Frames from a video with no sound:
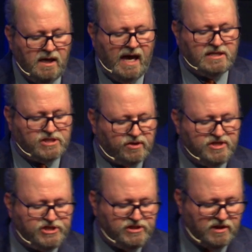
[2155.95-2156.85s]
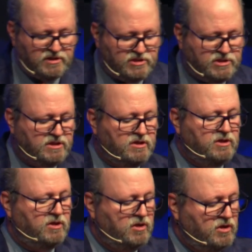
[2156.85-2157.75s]
As Christians,
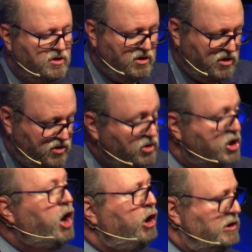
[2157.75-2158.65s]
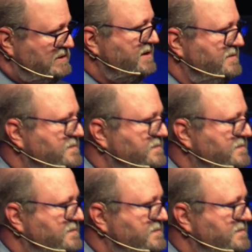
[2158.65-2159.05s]
you're called.